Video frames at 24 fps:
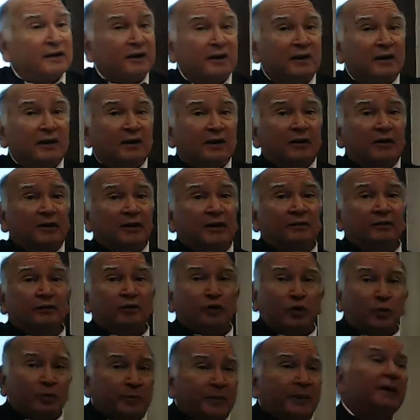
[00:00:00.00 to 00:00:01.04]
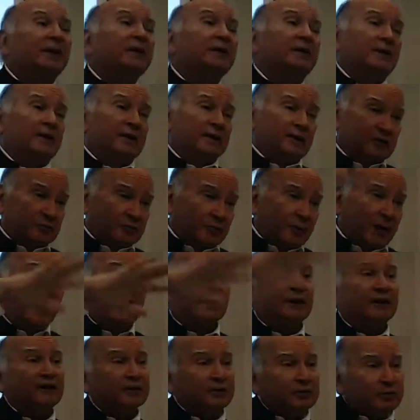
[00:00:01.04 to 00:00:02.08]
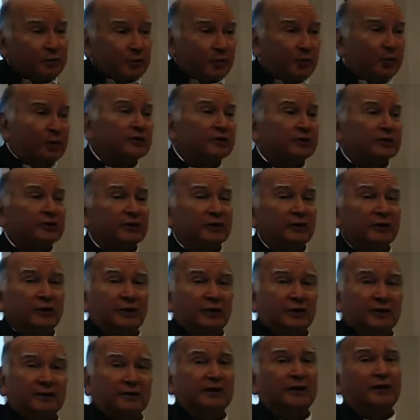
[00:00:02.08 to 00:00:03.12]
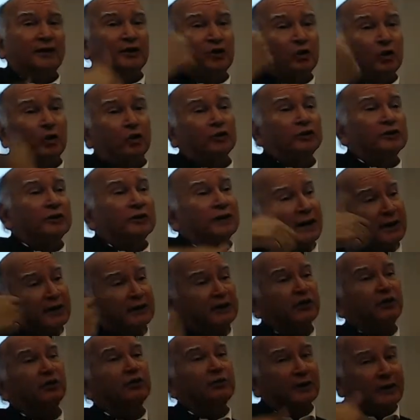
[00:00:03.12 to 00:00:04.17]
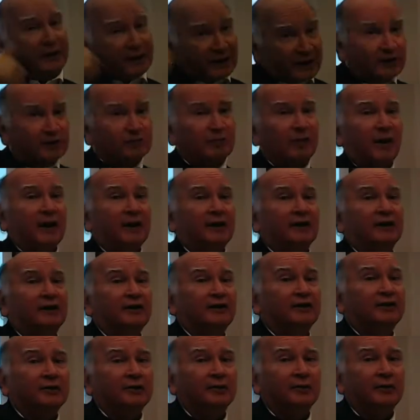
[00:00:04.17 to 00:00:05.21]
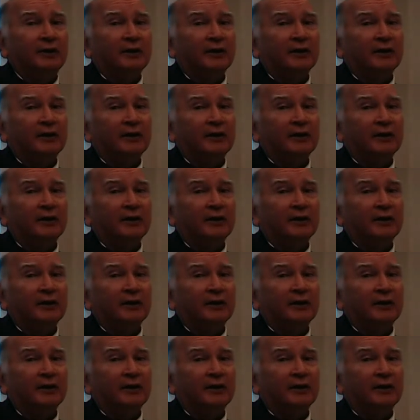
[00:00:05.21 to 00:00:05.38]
If doping is bad in sports, then coaching and tutoring is bad in schooling.